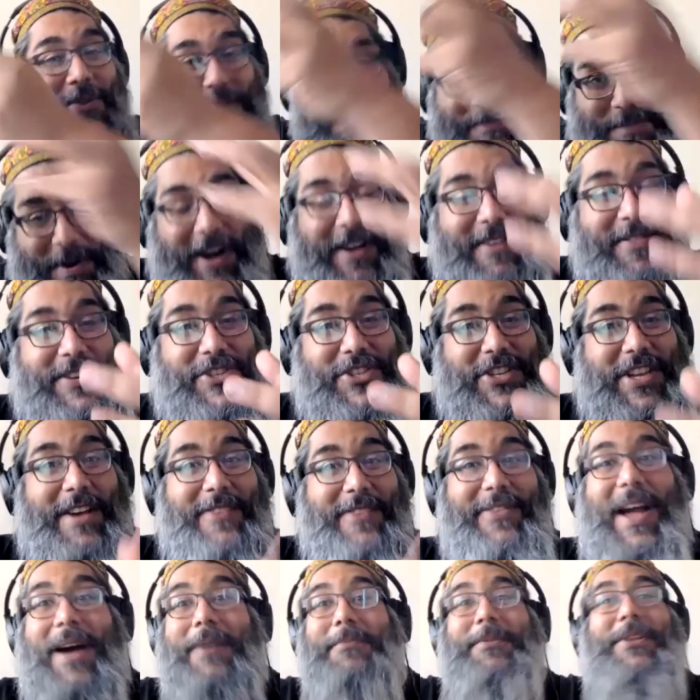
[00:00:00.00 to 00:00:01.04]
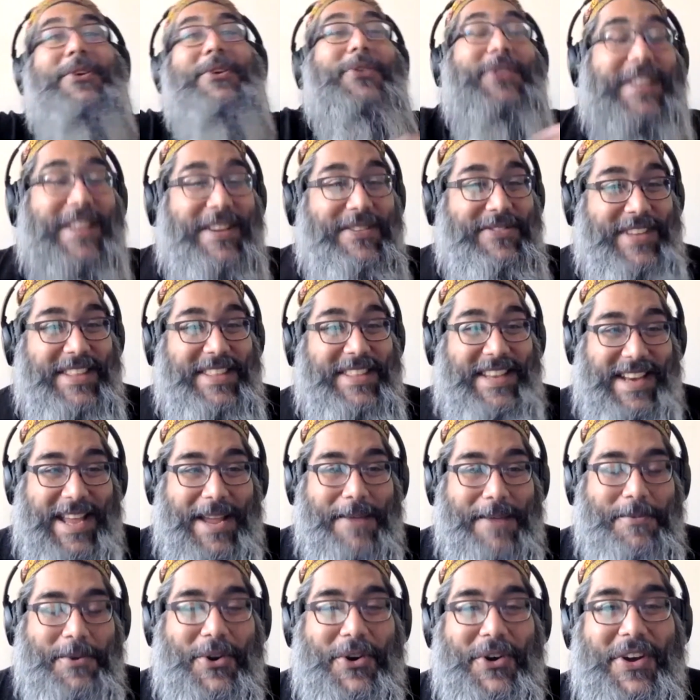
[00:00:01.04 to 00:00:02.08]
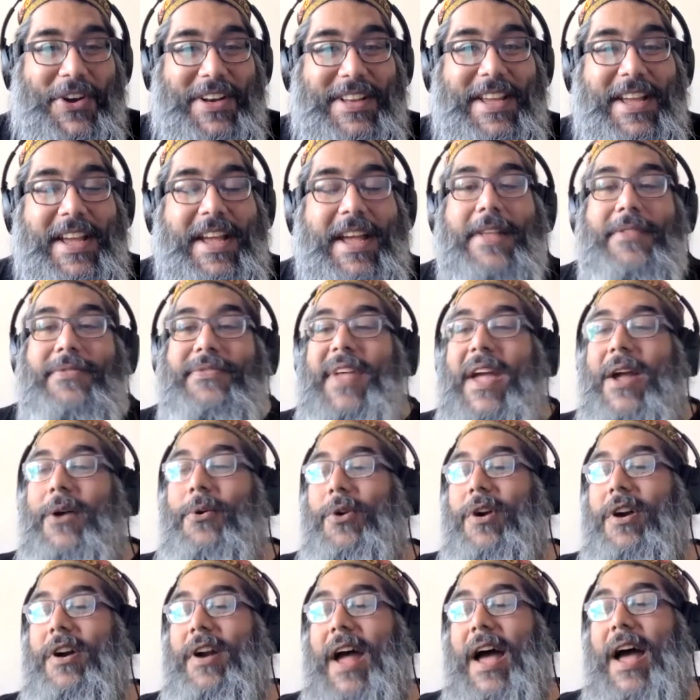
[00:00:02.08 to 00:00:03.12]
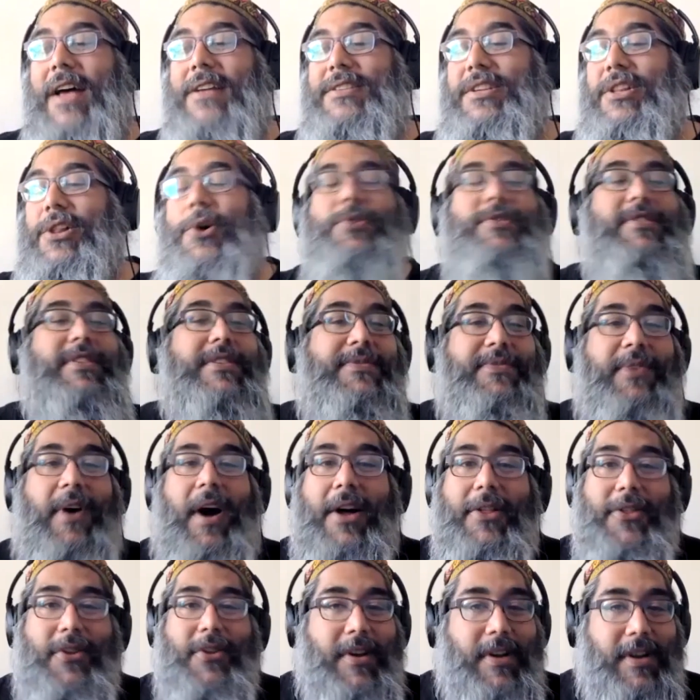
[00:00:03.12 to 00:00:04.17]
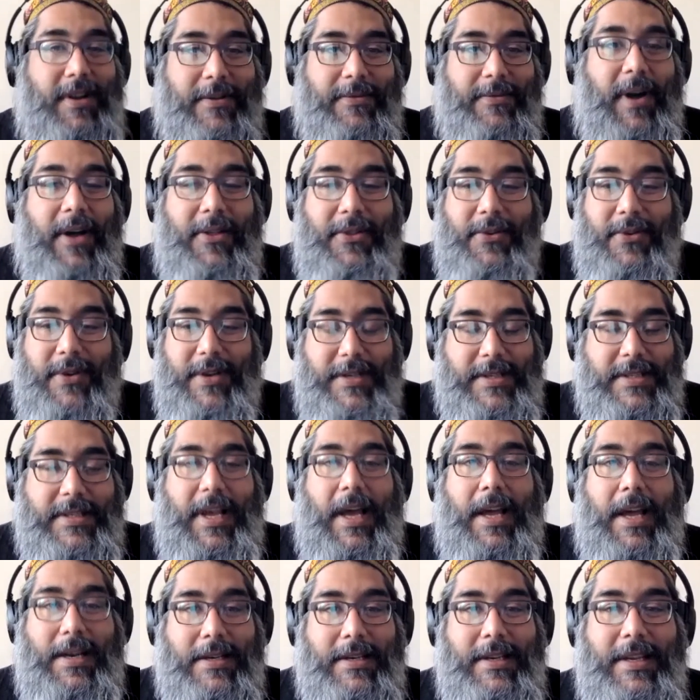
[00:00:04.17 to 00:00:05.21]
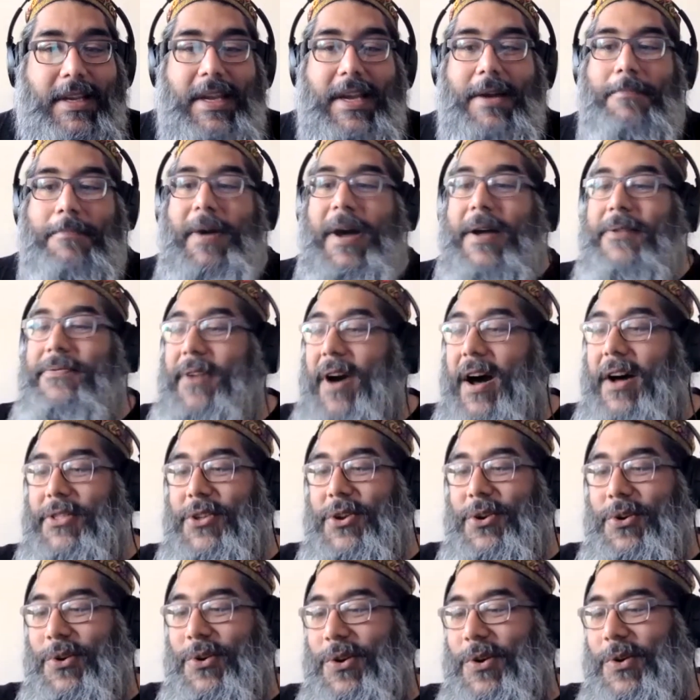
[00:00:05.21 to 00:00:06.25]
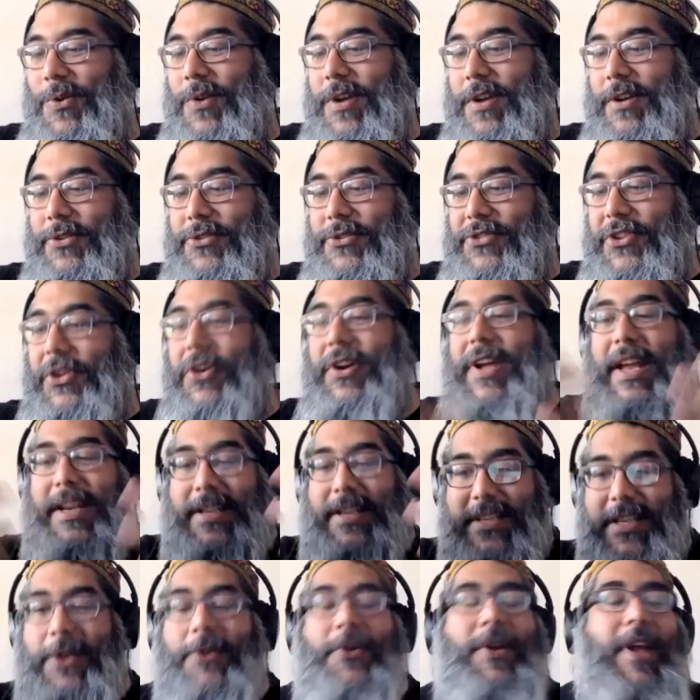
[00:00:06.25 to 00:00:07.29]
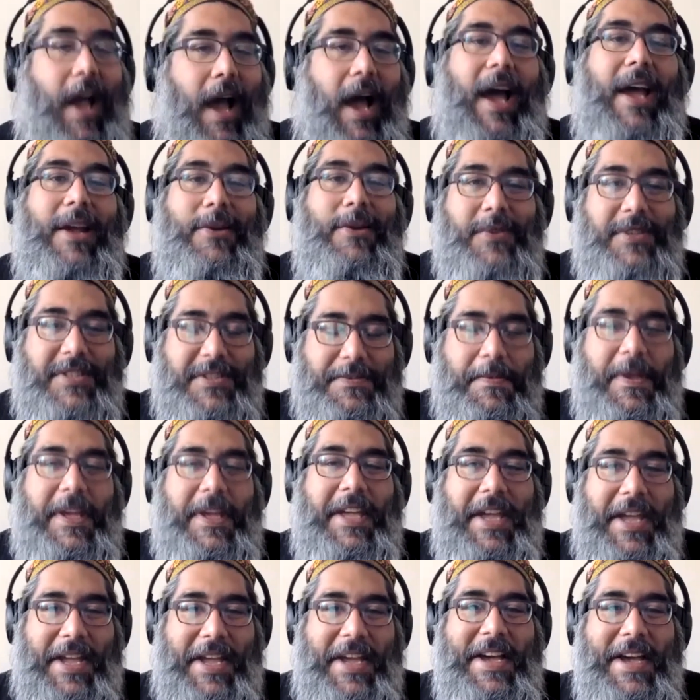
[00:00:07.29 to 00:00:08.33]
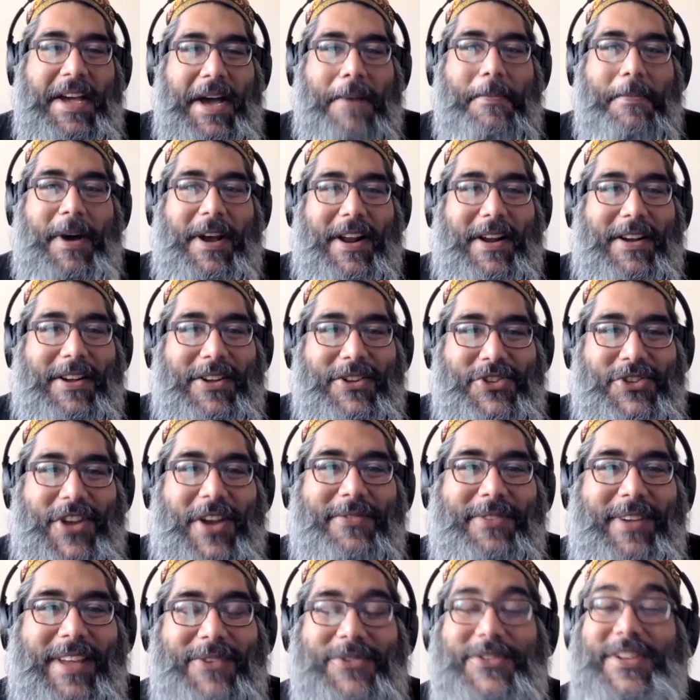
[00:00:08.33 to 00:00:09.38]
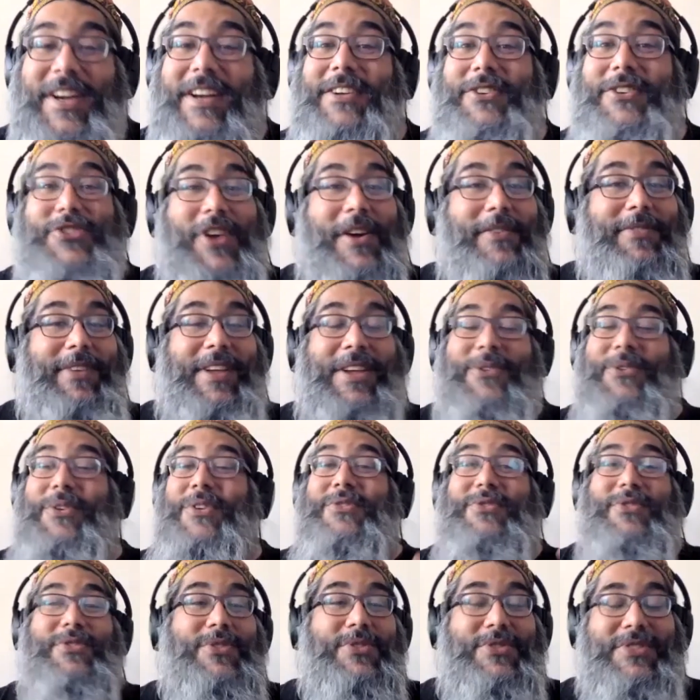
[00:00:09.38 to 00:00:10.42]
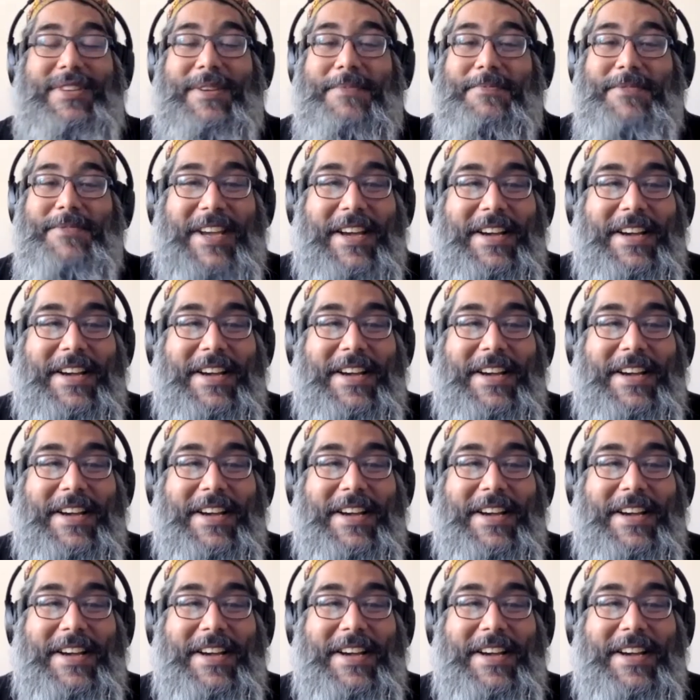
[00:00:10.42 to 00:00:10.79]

part of a Shia family who lived in the neighborhood. They were as close as father and son. My father will still get teary-eyed when speaking about Uncle Shafi. It was Uncle Shafi who introduced him